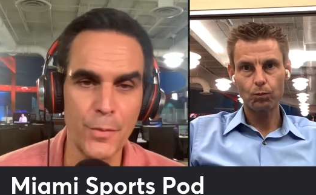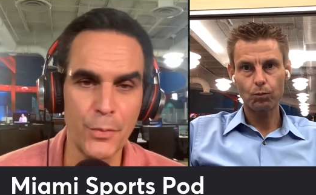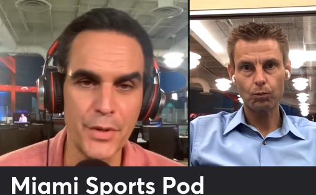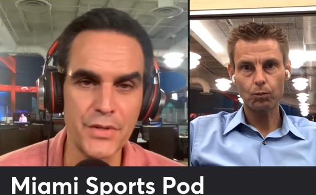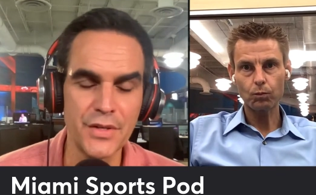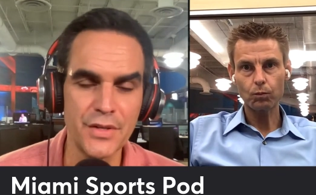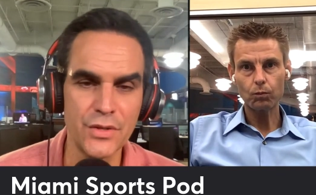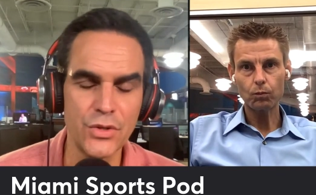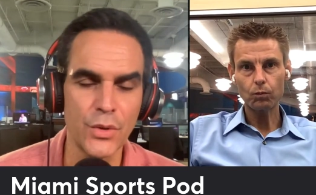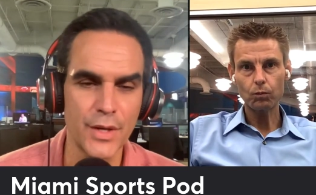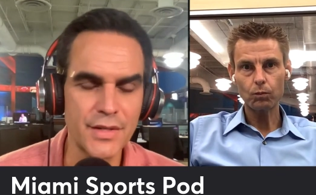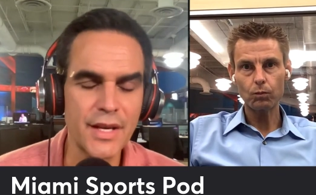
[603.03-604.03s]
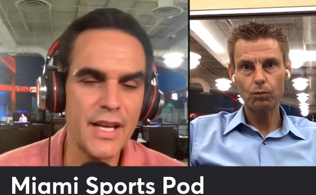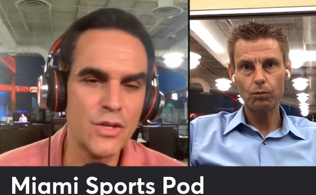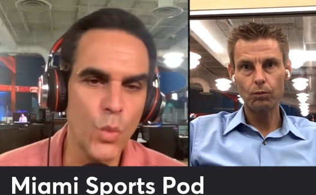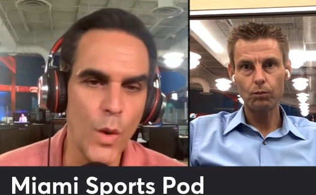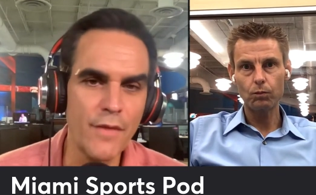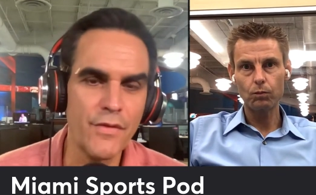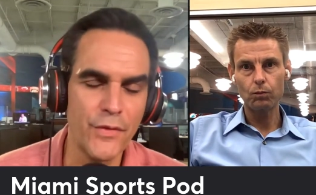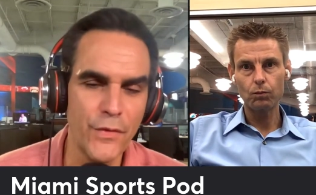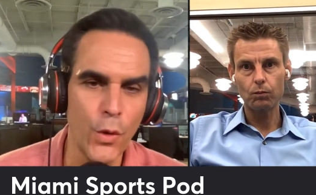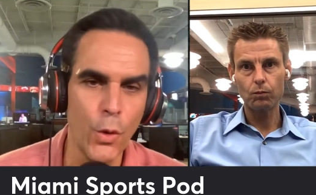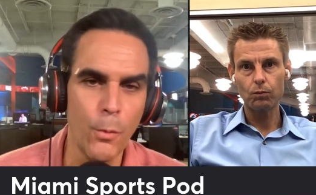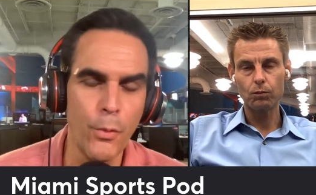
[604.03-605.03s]
Speaker 1: in the preseason too. Gesicki's one of the
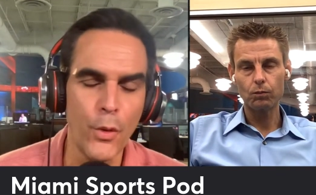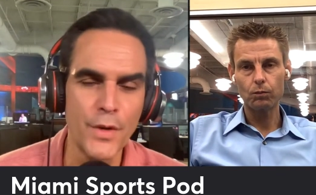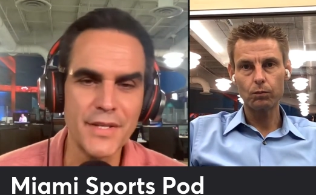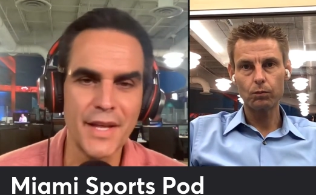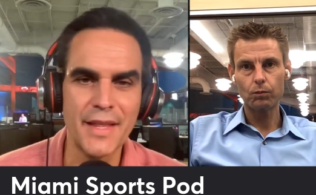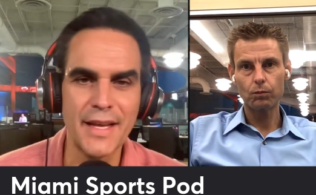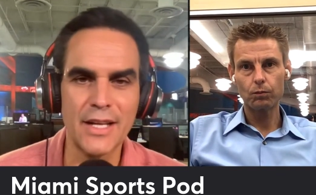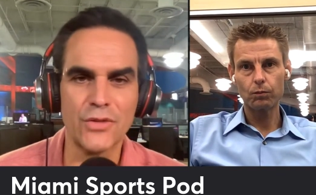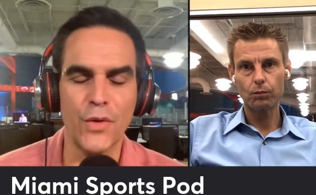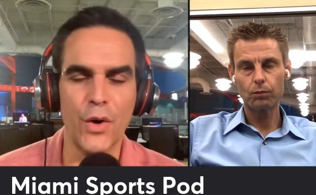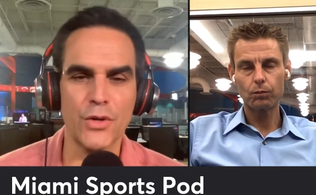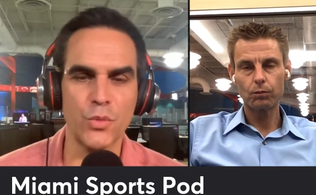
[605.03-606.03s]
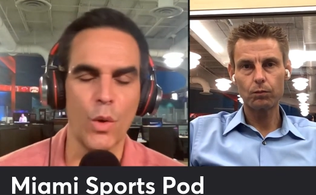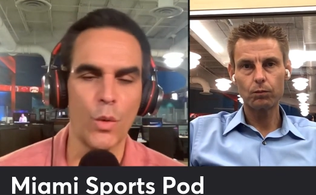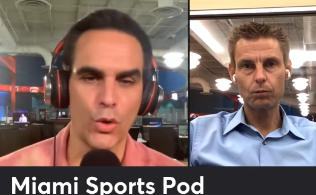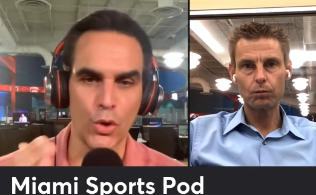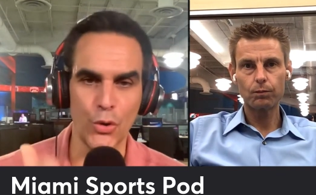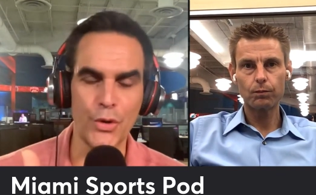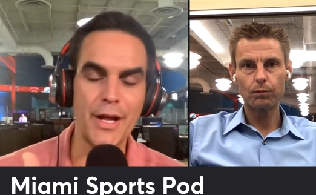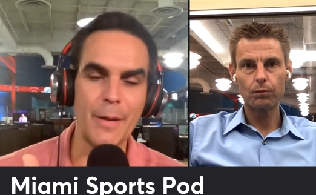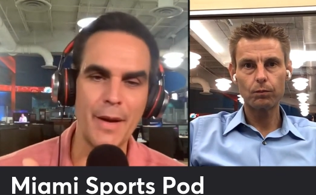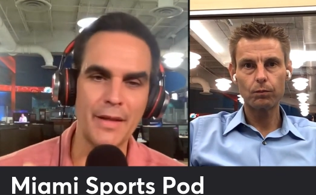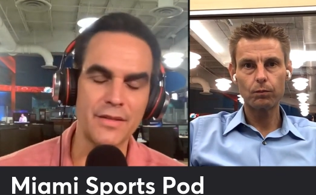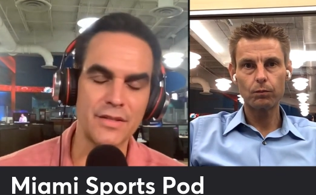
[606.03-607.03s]
focal points, I think, as far as what we're learning
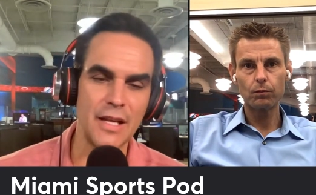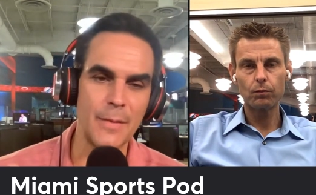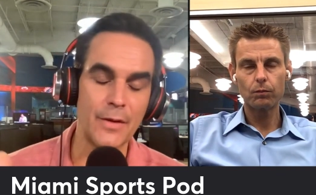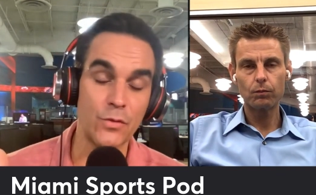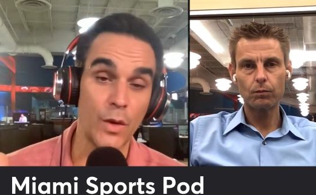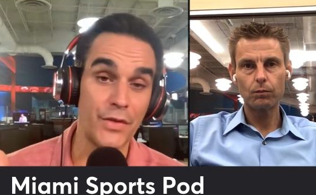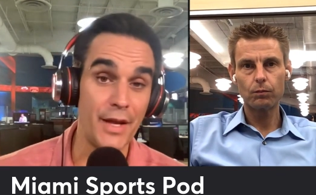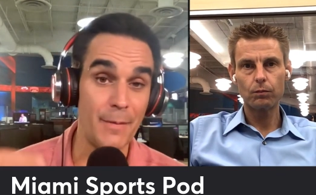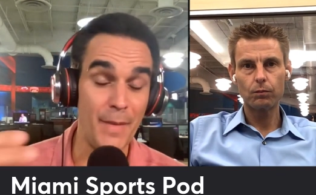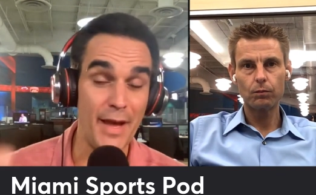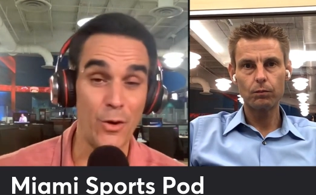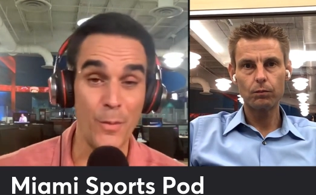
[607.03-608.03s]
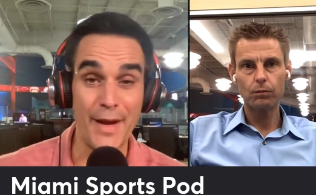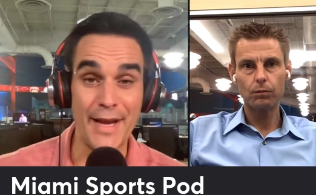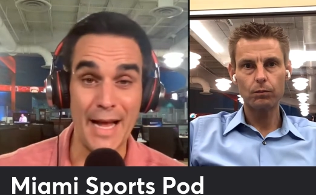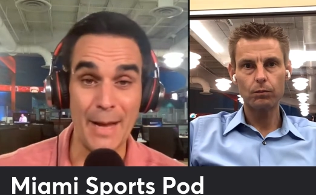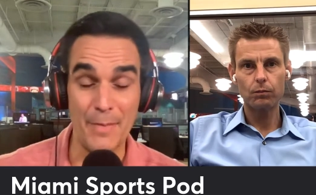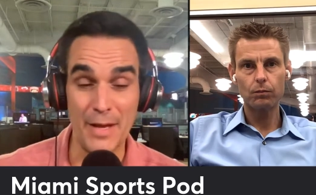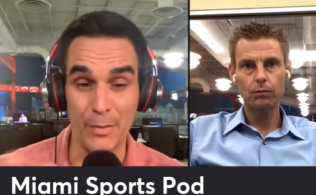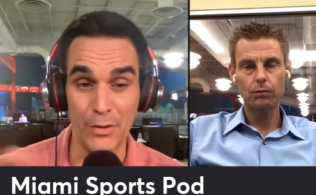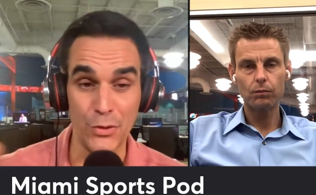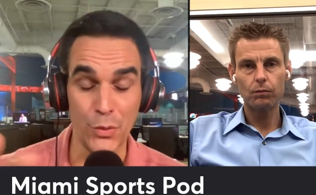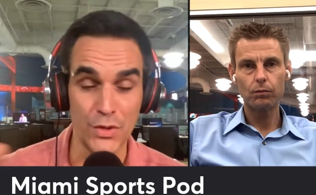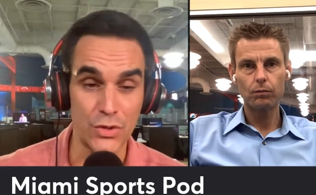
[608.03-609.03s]
about this team as what they may or may not be able to
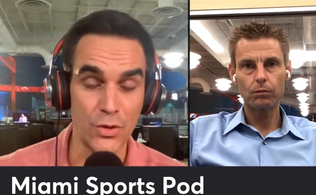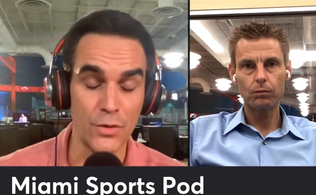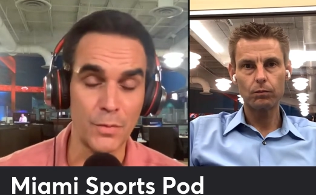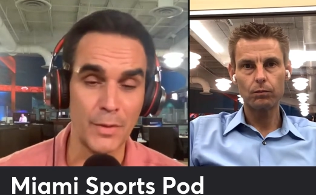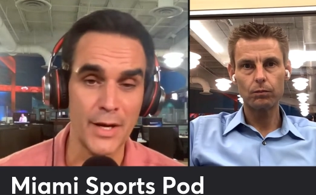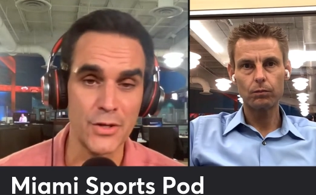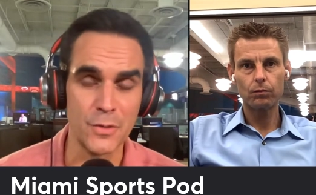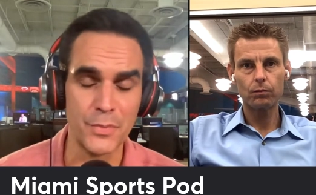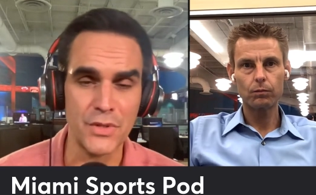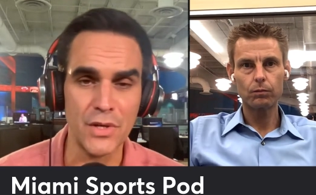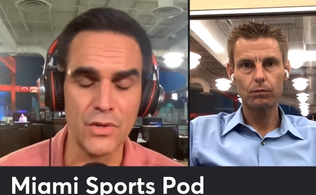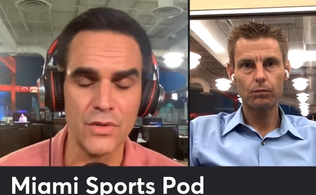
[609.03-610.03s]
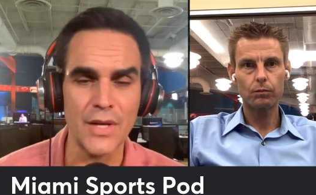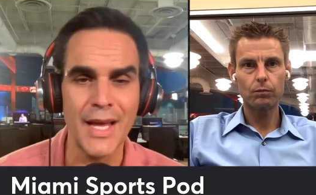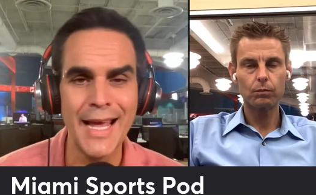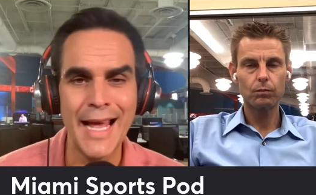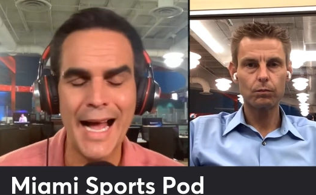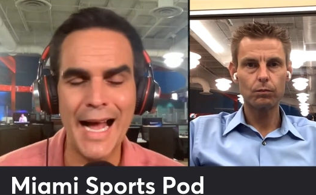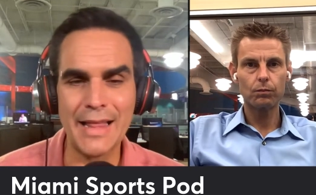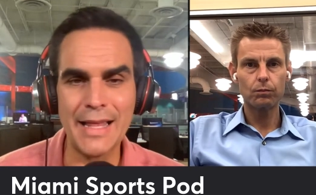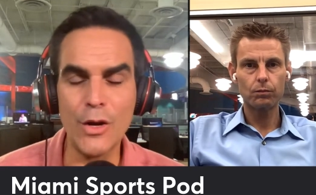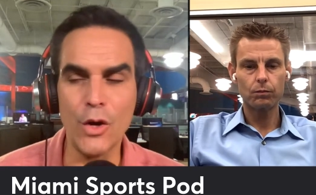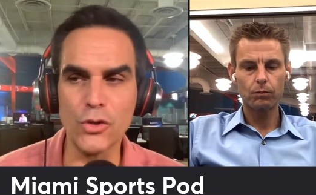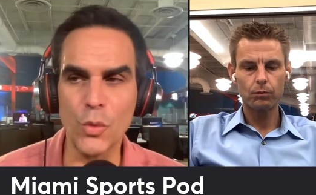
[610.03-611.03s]
do with certain players and positions. I
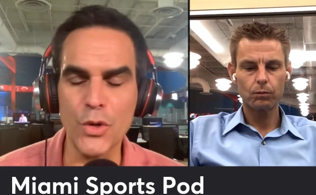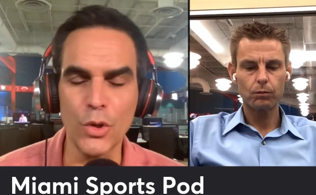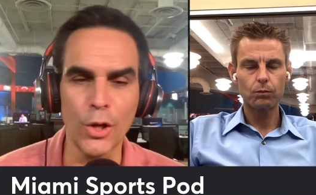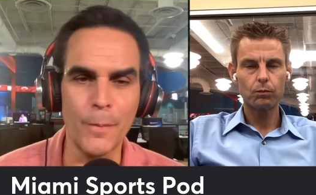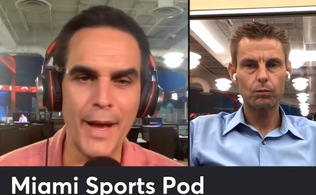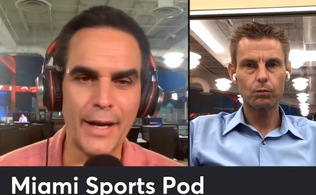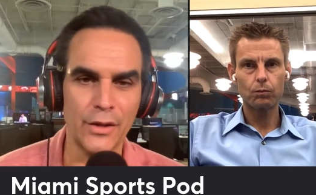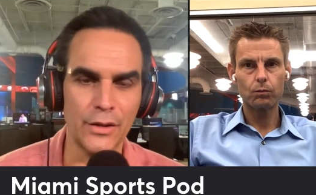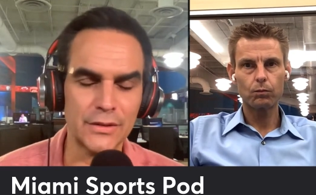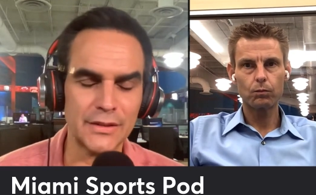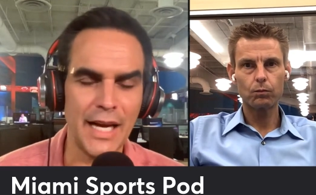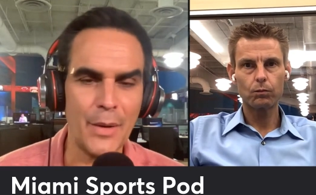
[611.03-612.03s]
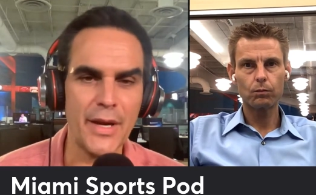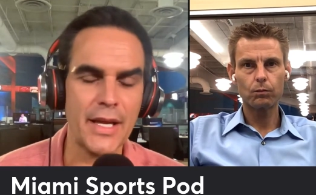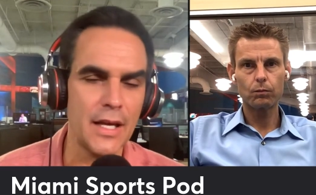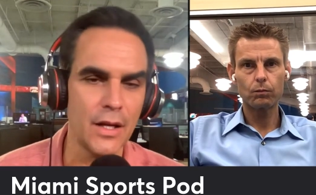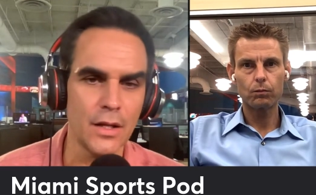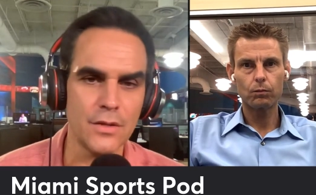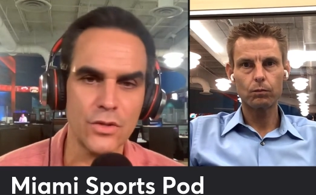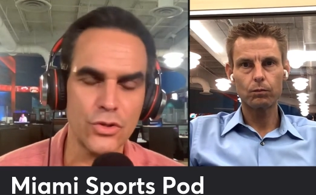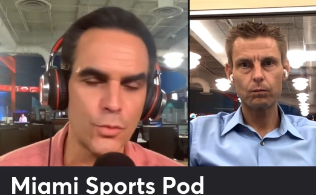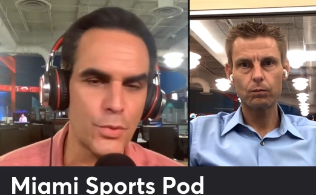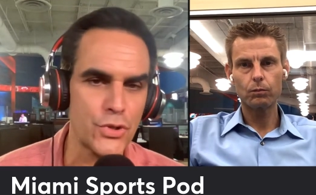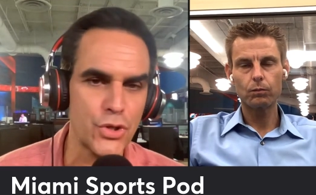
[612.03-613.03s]
think also when you look back, Tyreek Hill is a
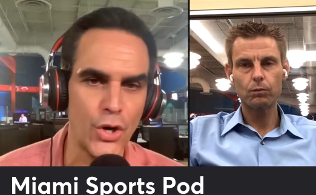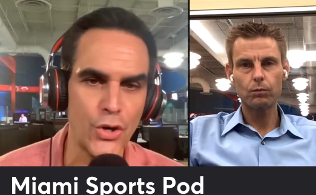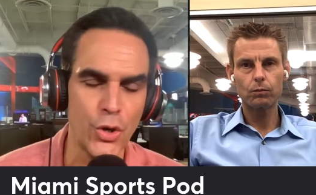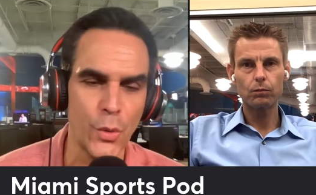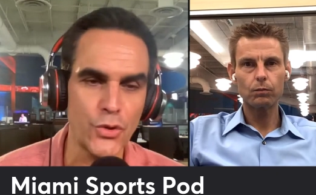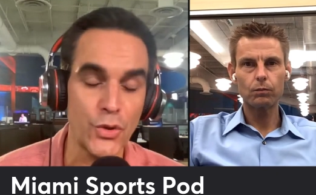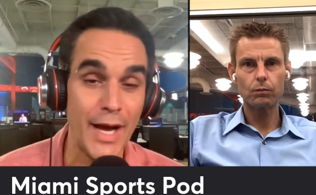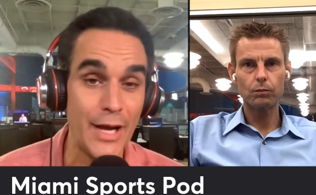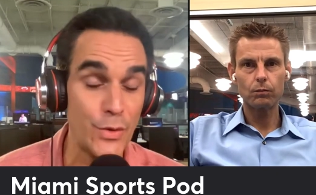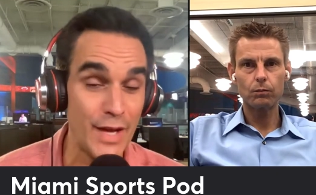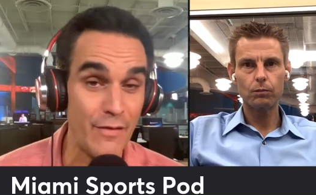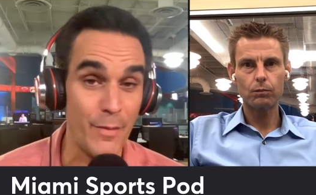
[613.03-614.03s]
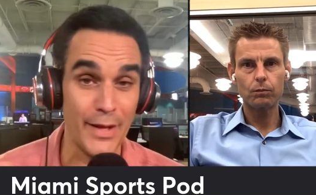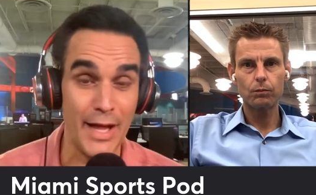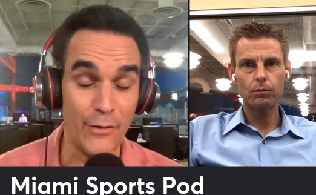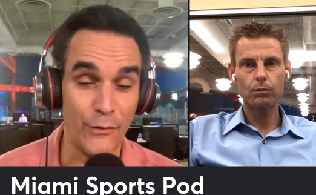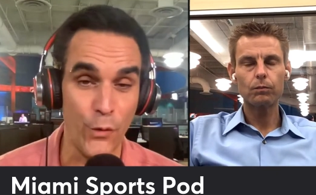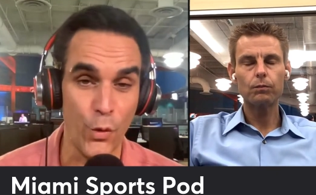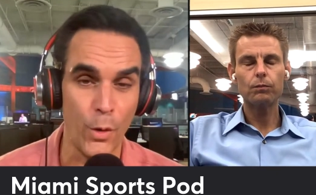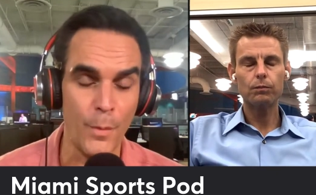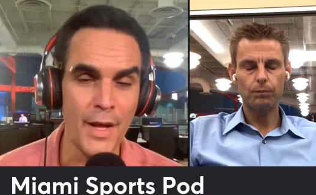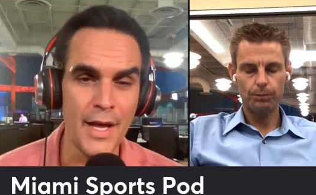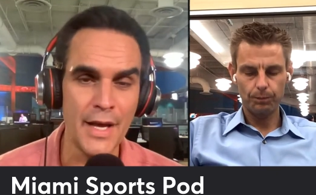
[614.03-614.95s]
superstar. You know what you got. You gave up a lot for him.